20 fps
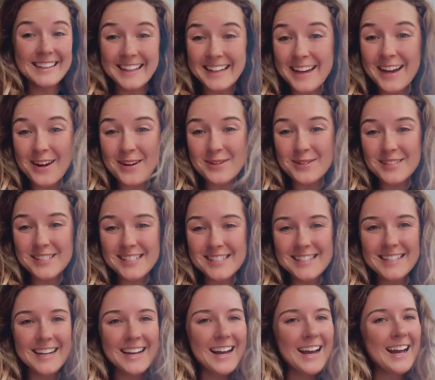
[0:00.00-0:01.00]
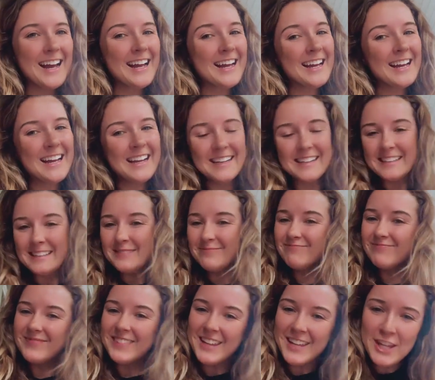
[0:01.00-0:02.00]
Leos.
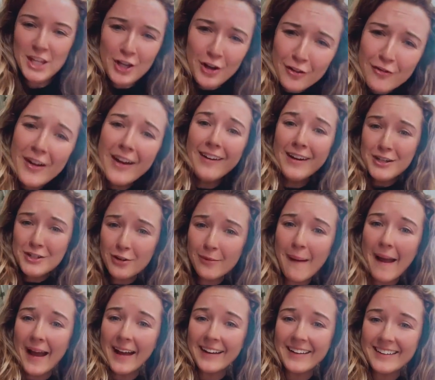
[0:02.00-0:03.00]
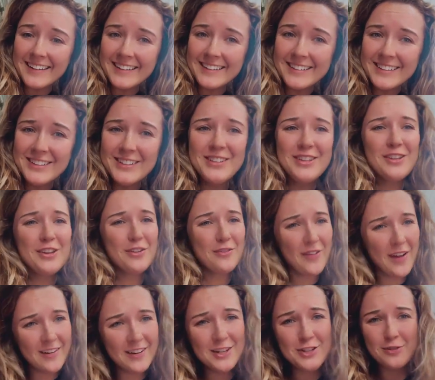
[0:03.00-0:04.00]
You're very dramatic.
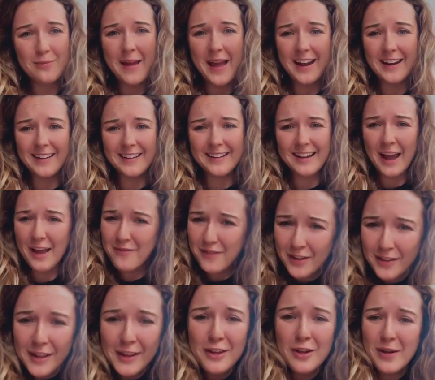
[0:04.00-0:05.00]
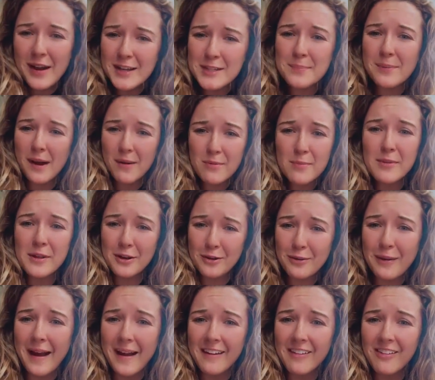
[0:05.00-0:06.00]
You're very dramatic. I feel like you guys probably
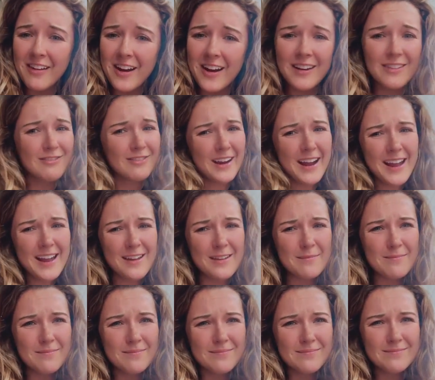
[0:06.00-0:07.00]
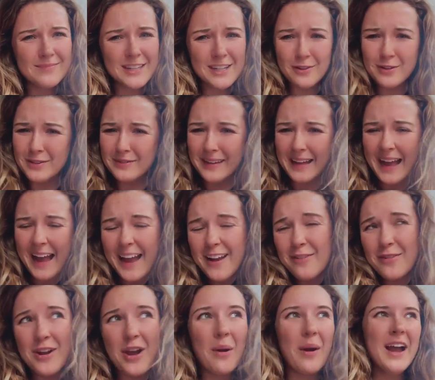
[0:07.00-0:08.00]
cry a lot, right? Or,
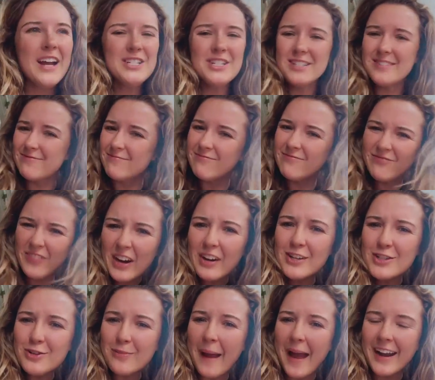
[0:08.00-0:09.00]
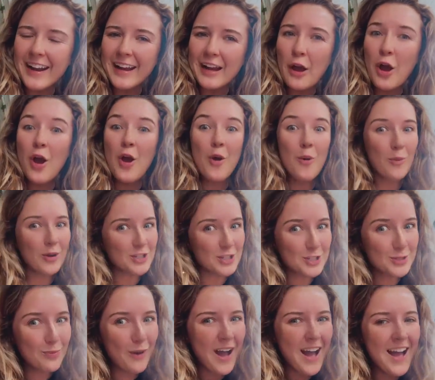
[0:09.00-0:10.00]
I don't know. I just, very dramatic,
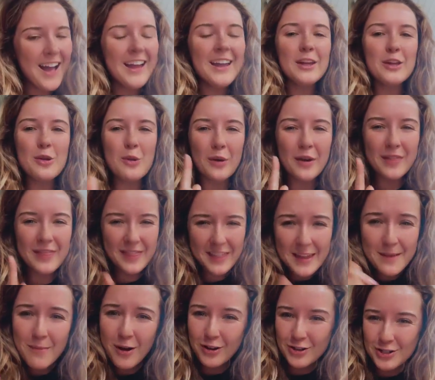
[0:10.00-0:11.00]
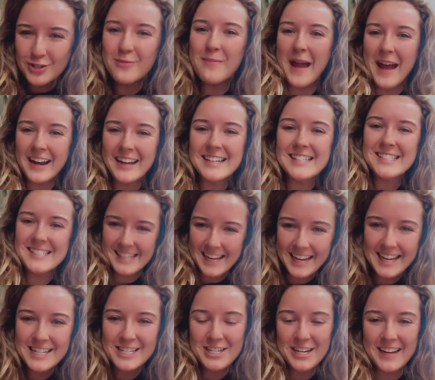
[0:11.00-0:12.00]
which is why you're the most dramatic
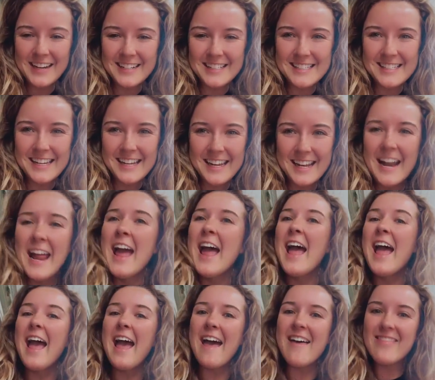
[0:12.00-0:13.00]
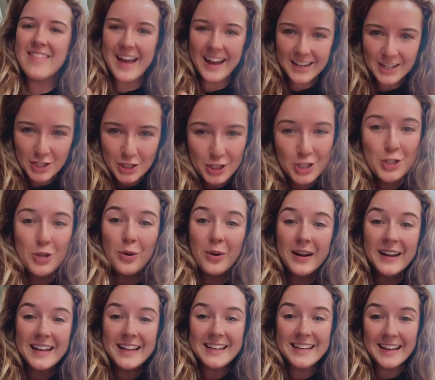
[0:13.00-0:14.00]
second chance scene, and that is
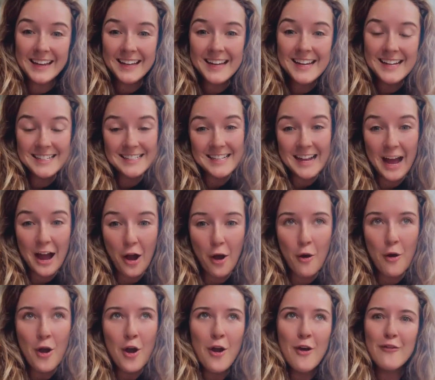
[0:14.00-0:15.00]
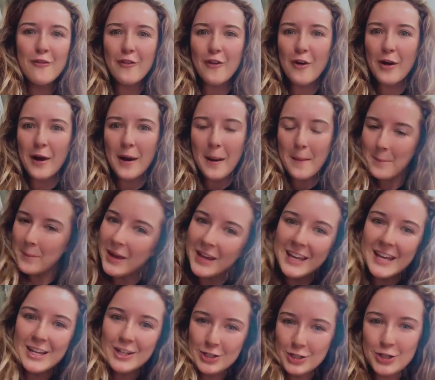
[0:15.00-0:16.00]
Shorty kicking us out for
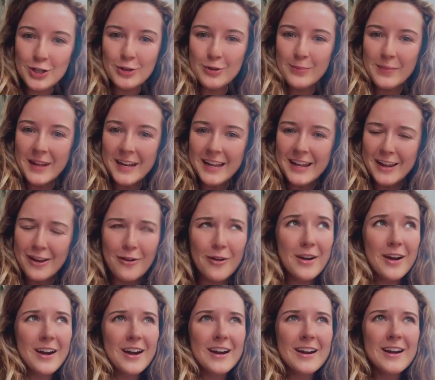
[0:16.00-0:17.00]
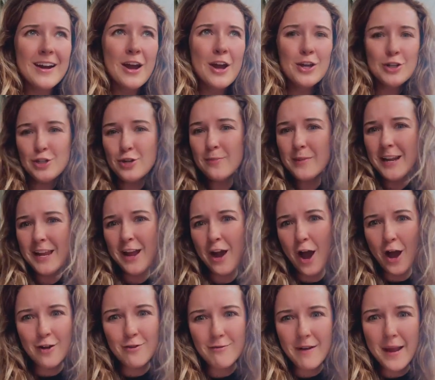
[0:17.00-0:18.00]
picking too many or too
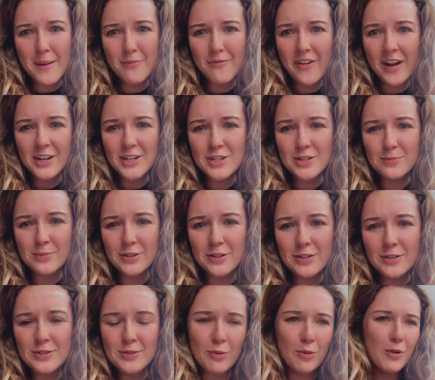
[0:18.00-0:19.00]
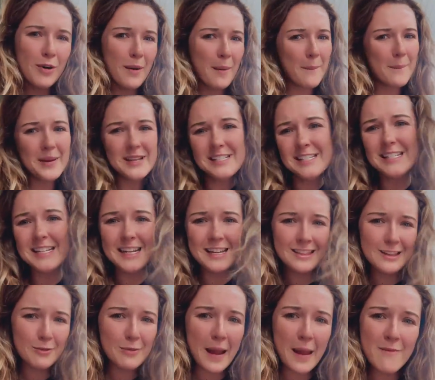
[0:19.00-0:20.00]
many unripe vegetables or
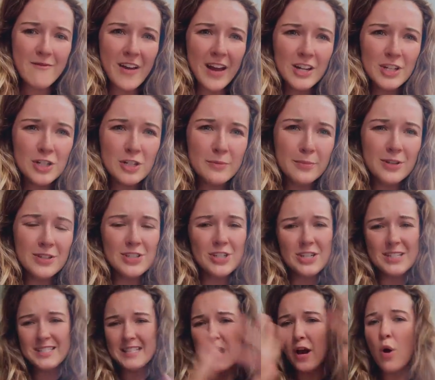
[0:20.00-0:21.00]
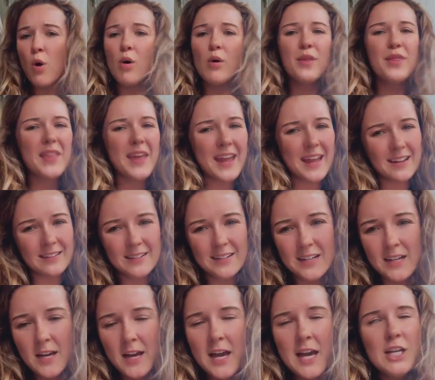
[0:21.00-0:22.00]
missing the right vegetables, just that whole thing
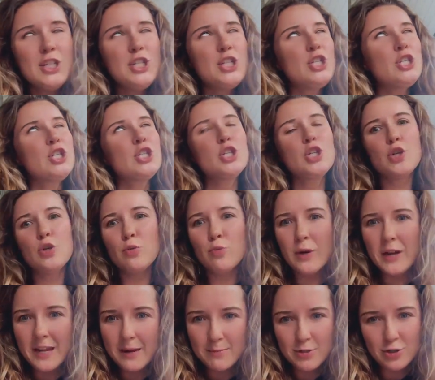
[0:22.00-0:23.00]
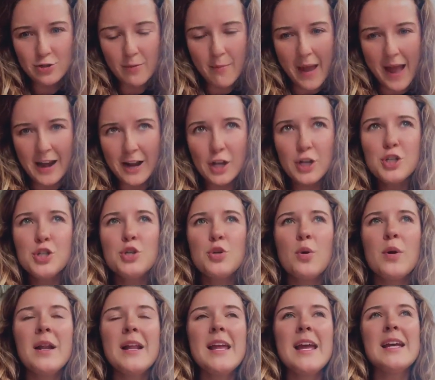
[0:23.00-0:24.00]
screams dramatic.
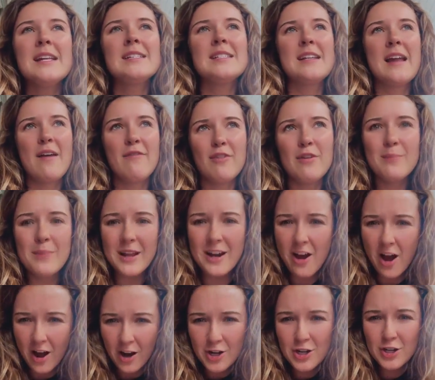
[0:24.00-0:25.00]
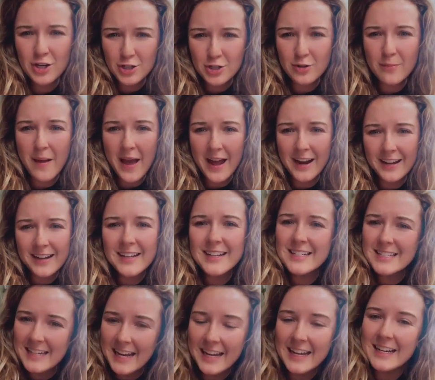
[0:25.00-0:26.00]
Shorty has never been under dramatic
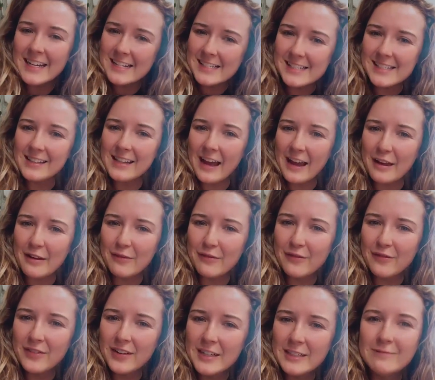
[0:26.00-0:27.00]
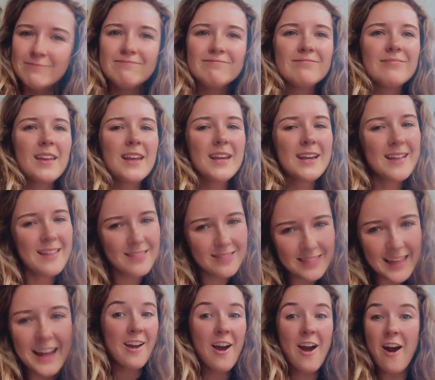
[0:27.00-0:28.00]
a day in his life.
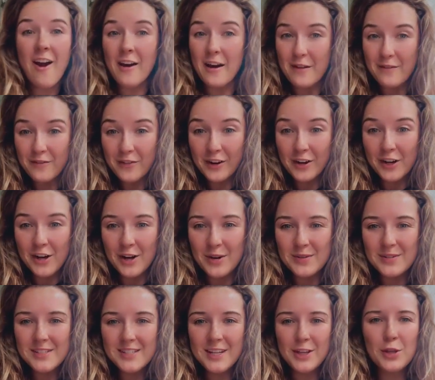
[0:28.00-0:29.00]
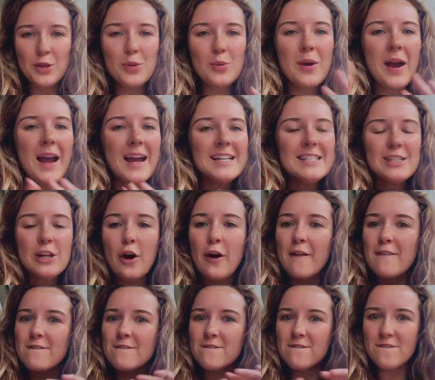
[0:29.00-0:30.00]
All right, Virgos, you guys
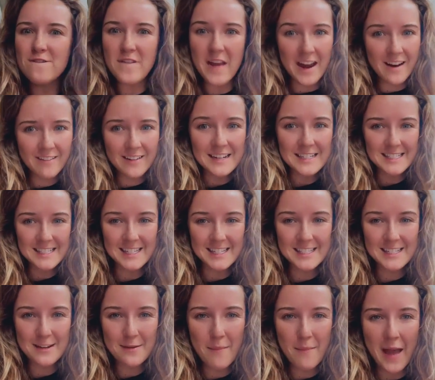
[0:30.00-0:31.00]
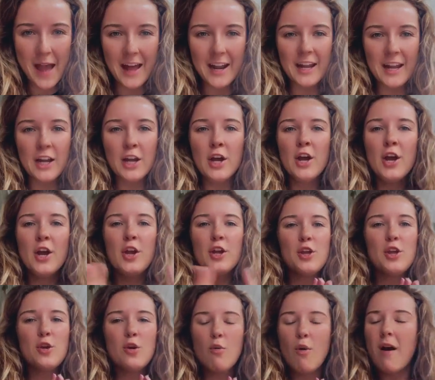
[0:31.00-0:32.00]
are very systematic.
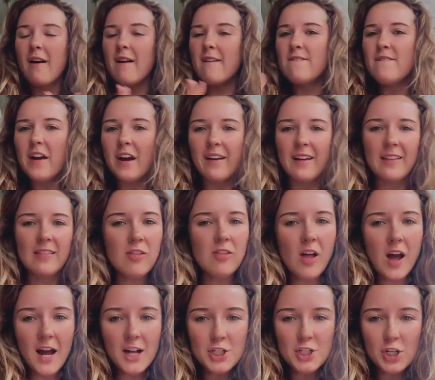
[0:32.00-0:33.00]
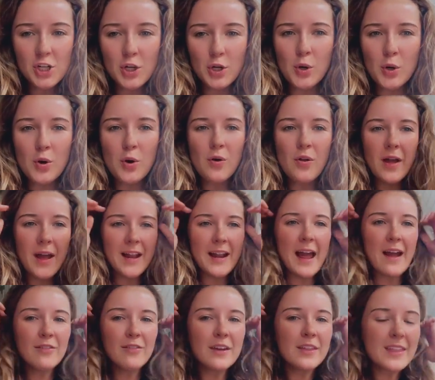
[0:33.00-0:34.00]
You are very logical, and
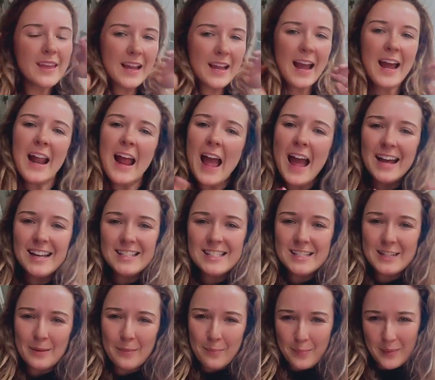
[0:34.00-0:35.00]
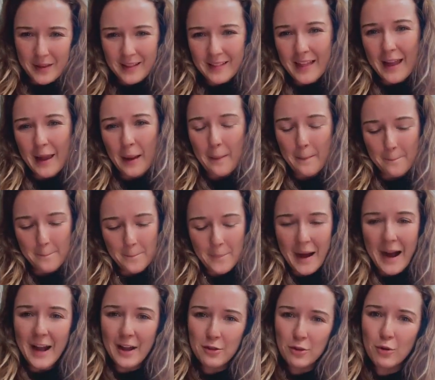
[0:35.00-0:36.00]
everything kind of has to be like
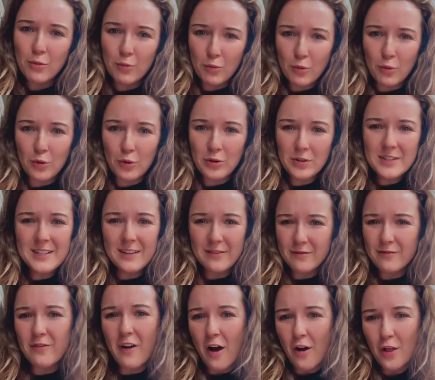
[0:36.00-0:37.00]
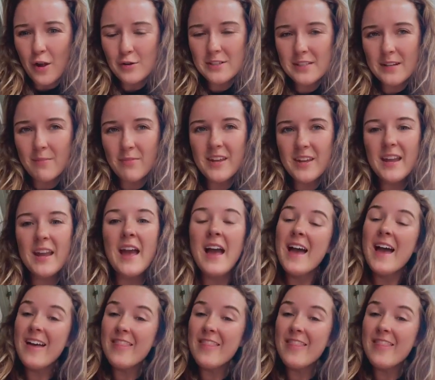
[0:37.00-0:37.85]
by the rules and follow something.